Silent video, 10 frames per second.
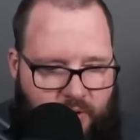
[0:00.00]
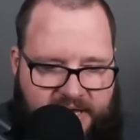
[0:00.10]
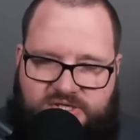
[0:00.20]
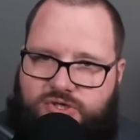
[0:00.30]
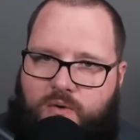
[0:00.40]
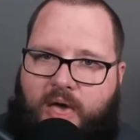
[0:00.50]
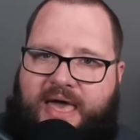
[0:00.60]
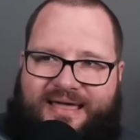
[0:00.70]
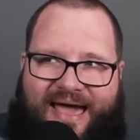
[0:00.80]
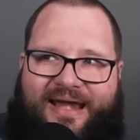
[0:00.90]
right? So
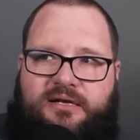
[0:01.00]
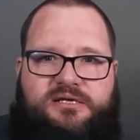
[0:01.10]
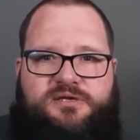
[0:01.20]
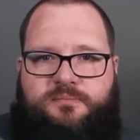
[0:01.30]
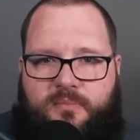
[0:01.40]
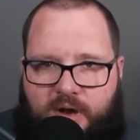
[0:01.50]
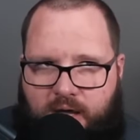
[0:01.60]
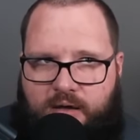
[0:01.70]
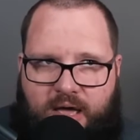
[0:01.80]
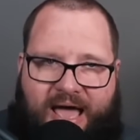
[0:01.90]
Cataclysm
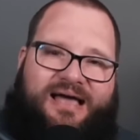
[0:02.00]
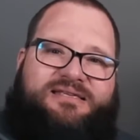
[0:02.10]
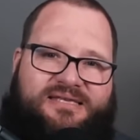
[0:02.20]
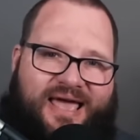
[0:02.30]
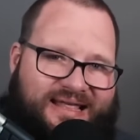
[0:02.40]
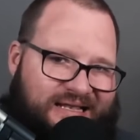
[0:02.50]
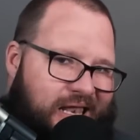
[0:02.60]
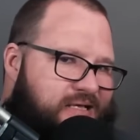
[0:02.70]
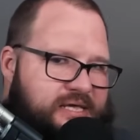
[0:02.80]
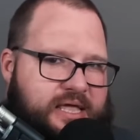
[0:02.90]
as a
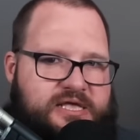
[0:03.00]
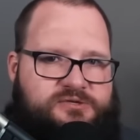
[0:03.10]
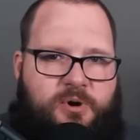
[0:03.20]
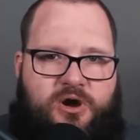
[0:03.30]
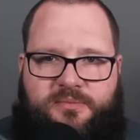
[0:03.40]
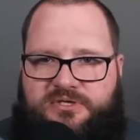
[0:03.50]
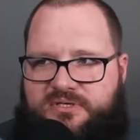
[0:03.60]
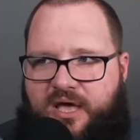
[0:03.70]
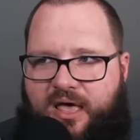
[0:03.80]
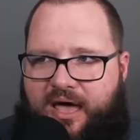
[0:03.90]
classic
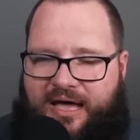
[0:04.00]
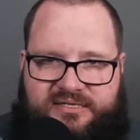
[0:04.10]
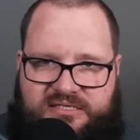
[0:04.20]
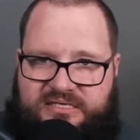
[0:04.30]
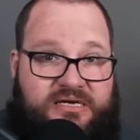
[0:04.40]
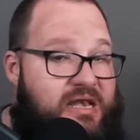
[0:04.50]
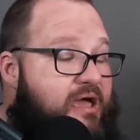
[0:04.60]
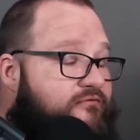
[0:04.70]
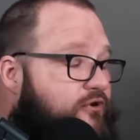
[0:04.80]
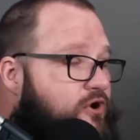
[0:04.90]
experiment has
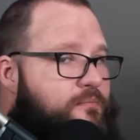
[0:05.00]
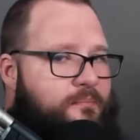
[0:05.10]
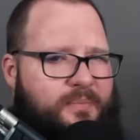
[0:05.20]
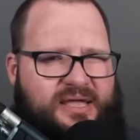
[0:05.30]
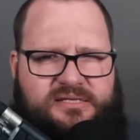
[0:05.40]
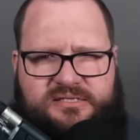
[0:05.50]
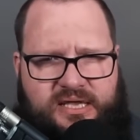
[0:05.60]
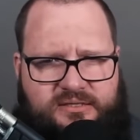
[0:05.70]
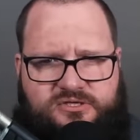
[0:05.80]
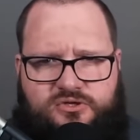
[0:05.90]
never made
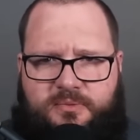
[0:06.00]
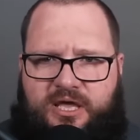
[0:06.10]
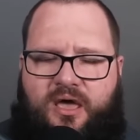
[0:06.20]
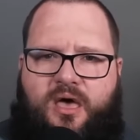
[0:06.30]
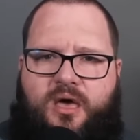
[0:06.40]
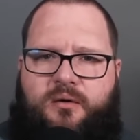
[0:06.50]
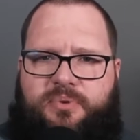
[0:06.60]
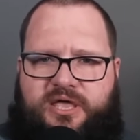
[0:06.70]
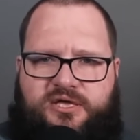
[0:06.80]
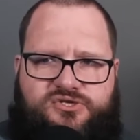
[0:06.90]
sense to me.
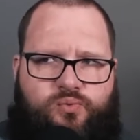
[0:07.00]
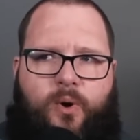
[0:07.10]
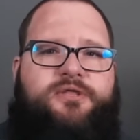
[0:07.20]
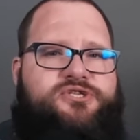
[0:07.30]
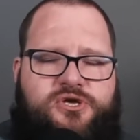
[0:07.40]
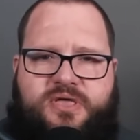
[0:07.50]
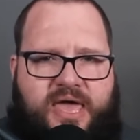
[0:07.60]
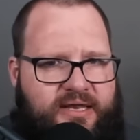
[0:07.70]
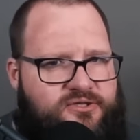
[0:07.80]
Because once you get